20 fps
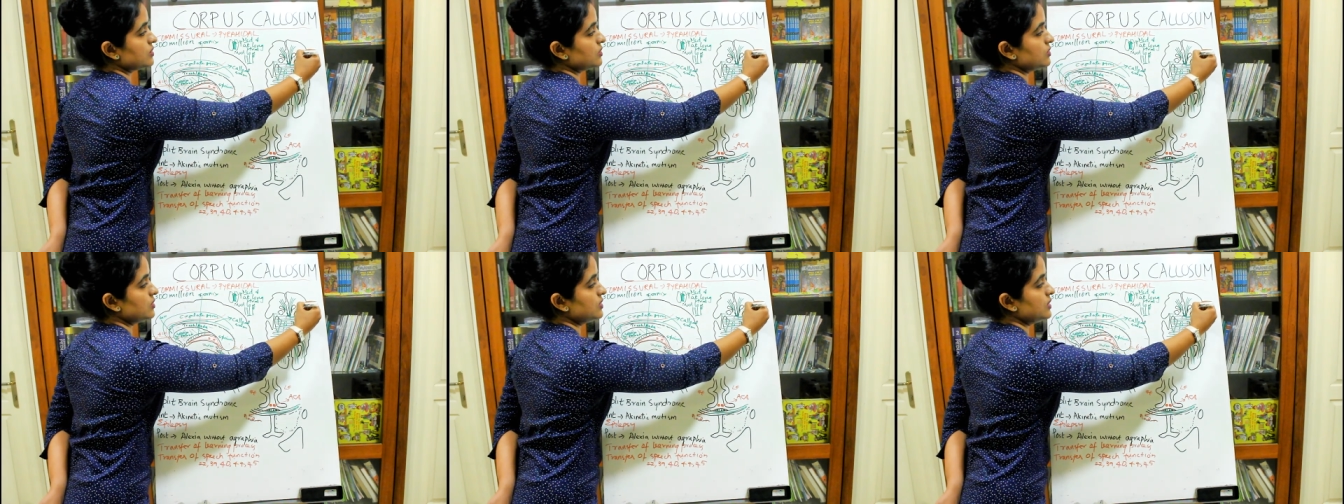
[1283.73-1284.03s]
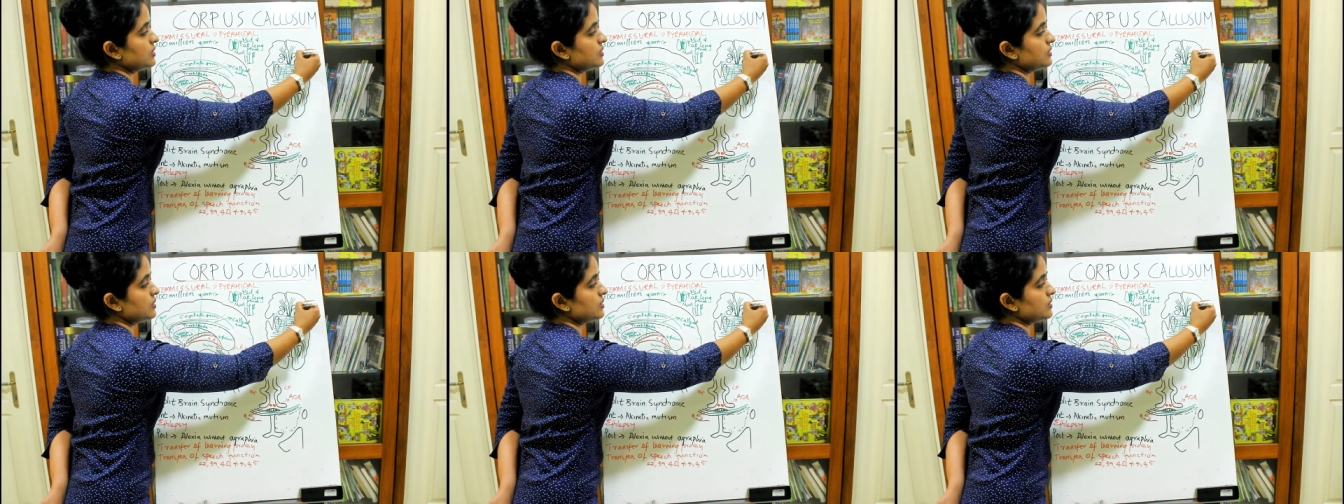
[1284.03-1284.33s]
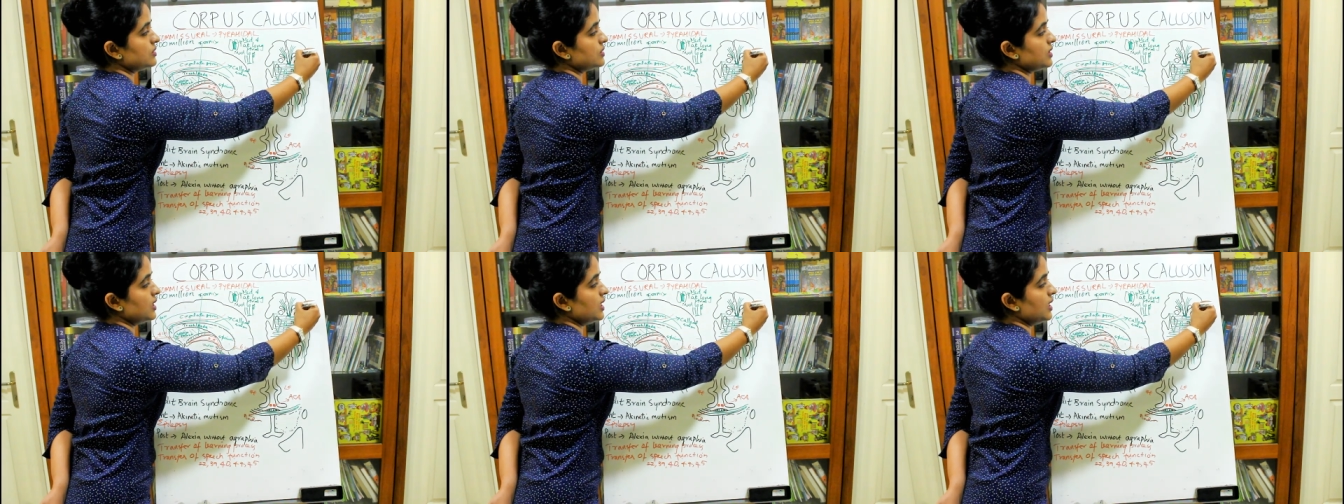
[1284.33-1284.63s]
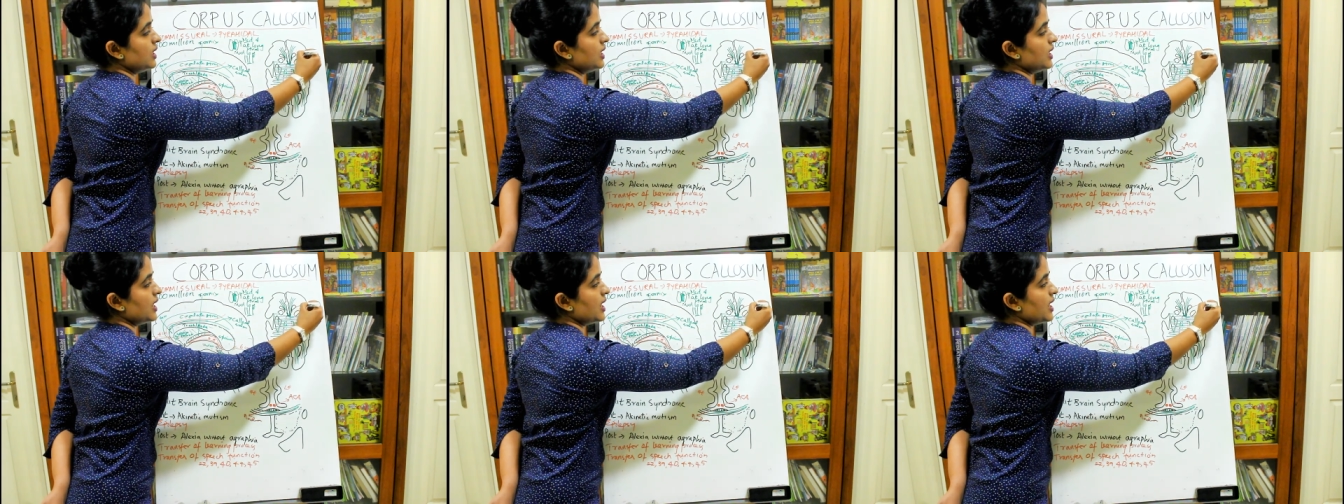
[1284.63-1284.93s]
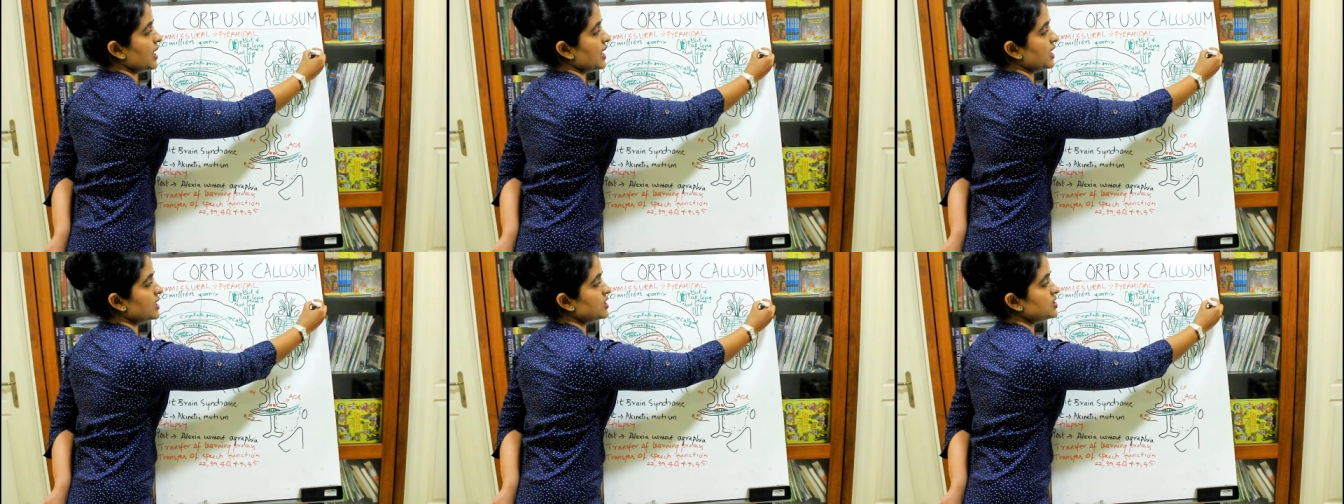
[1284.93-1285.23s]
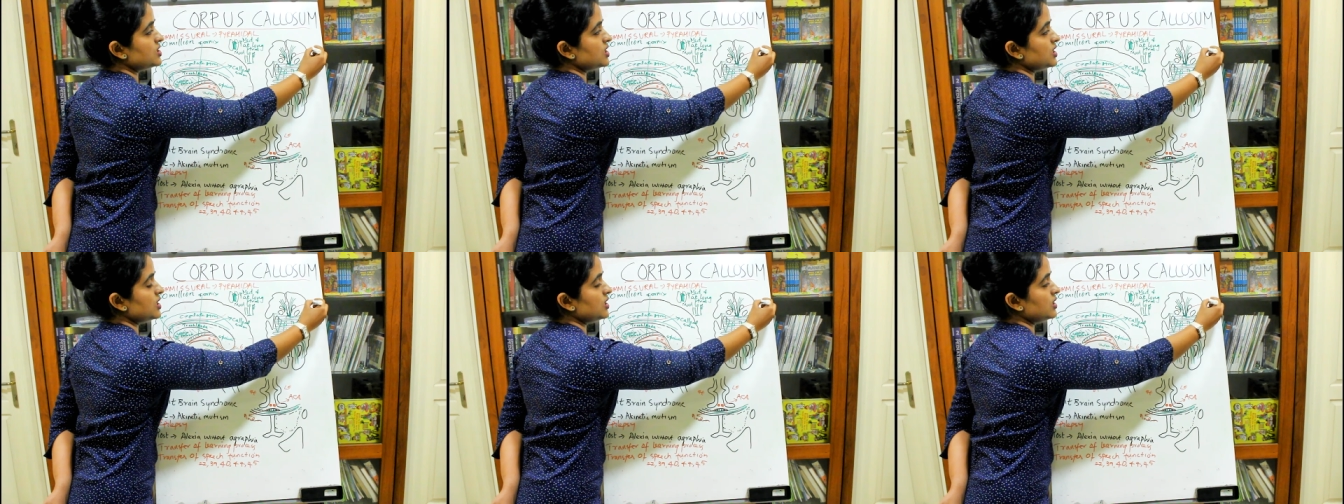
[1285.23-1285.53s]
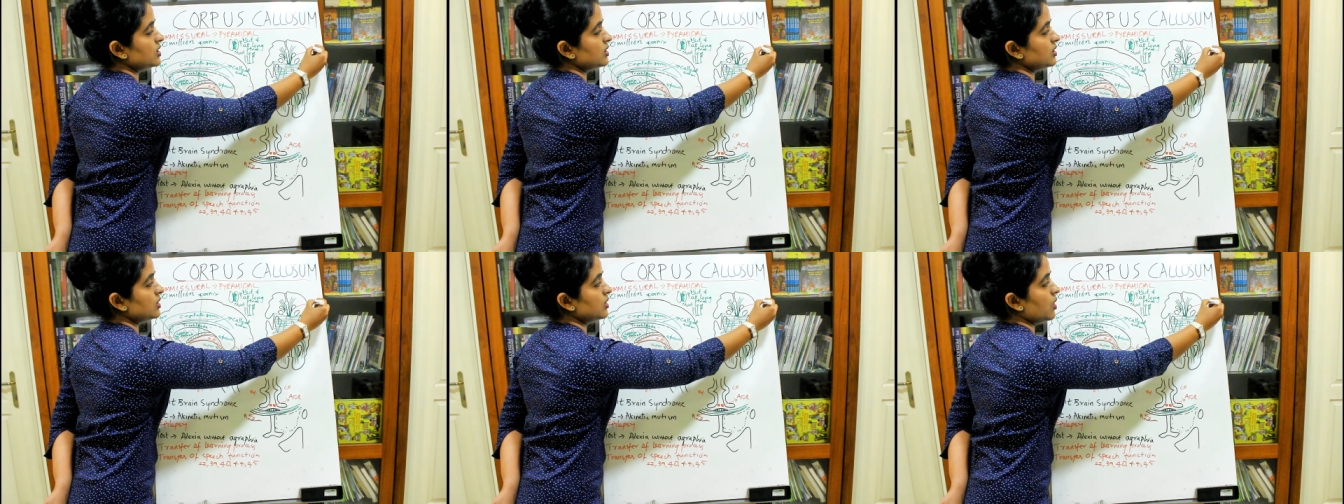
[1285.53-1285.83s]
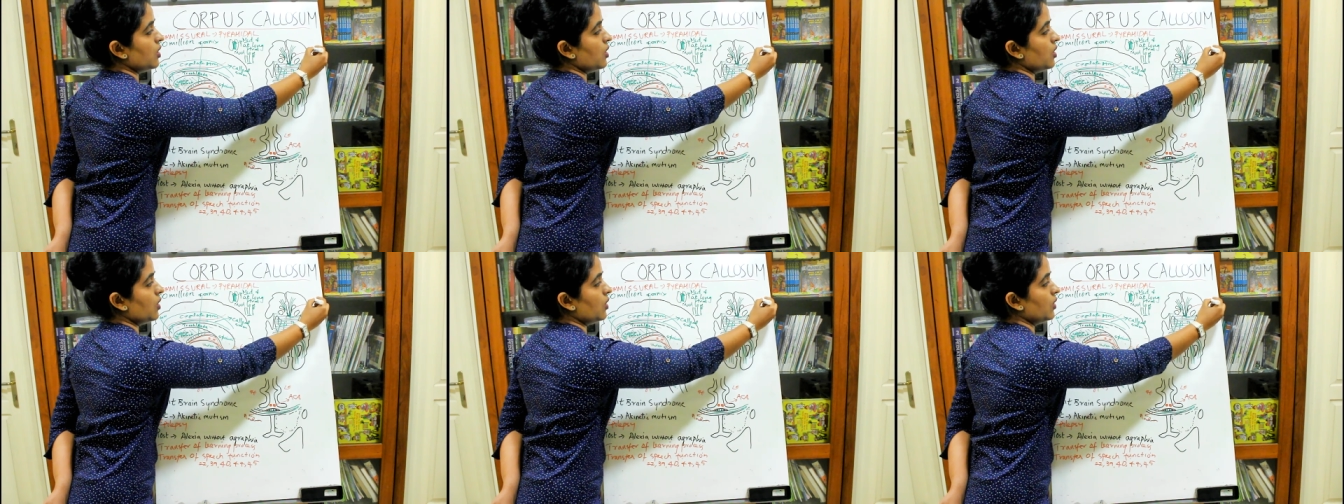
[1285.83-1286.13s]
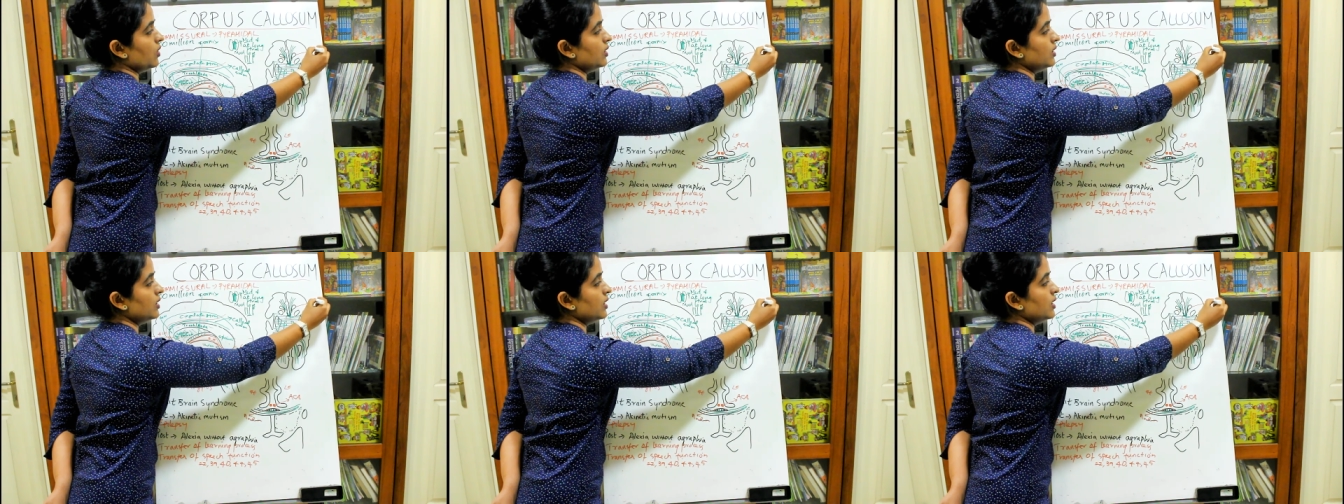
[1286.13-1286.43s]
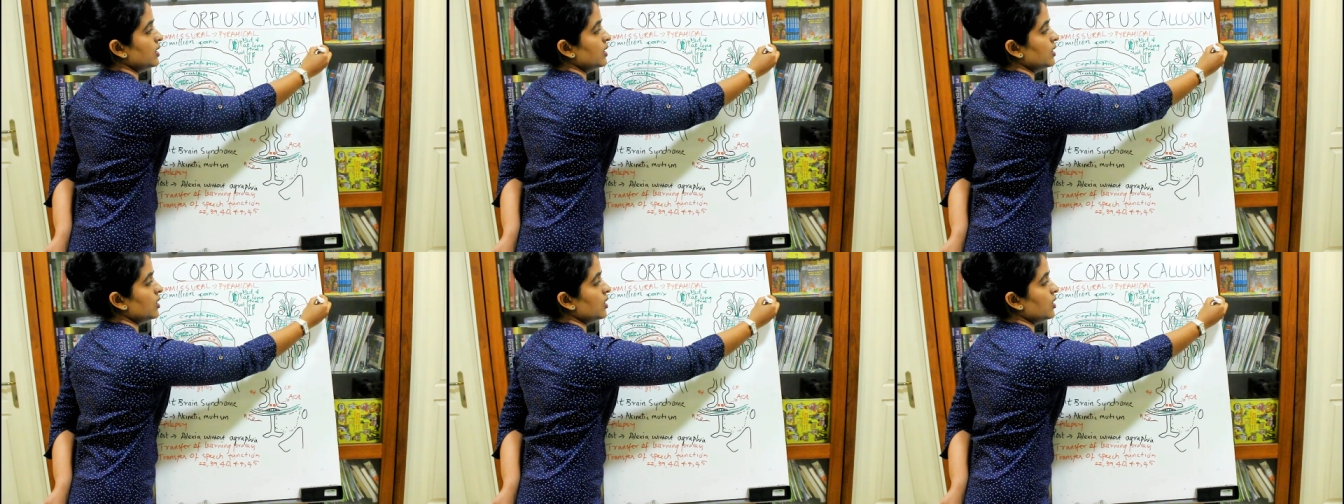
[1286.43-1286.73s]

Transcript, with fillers: So this is the anterior horn